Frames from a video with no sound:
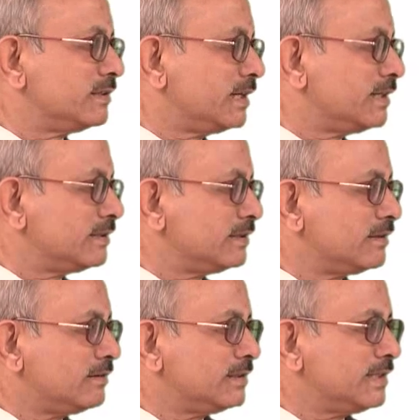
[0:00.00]
That is
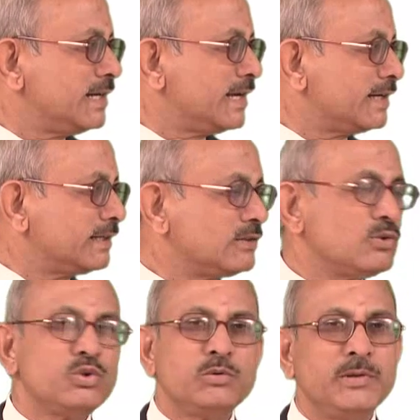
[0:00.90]
called the direct
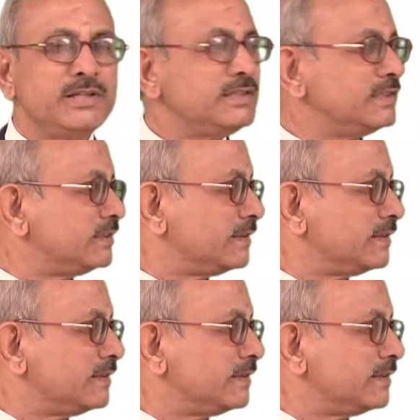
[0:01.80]
quote basis.